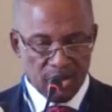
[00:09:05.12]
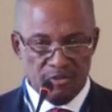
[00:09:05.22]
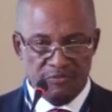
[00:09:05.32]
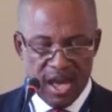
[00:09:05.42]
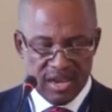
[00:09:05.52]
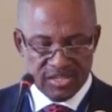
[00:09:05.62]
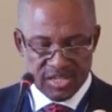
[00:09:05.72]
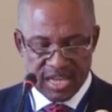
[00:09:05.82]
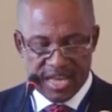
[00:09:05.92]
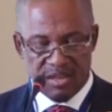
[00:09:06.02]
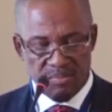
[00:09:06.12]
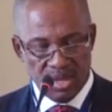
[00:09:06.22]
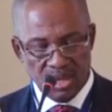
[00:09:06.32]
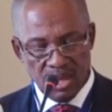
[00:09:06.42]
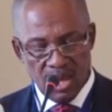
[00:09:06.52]
Microfinance
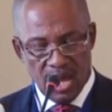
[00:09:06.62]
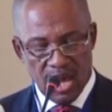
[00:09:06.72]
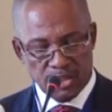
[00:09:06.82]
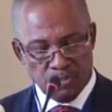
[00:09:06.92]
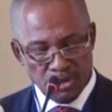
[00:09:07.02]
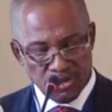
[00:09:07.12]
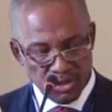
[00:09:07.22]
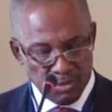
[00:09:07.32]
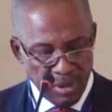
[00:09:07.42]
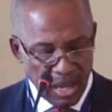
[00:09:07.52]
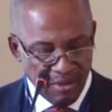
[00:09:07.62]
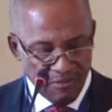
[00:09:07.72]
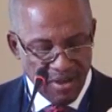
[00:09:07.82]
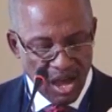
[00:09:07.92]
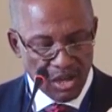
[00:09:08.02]
Academy, sponsored by
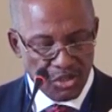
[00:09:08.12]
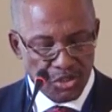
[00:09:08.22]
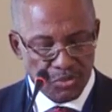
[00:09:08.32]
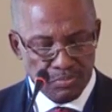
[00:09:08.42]
Lafarge.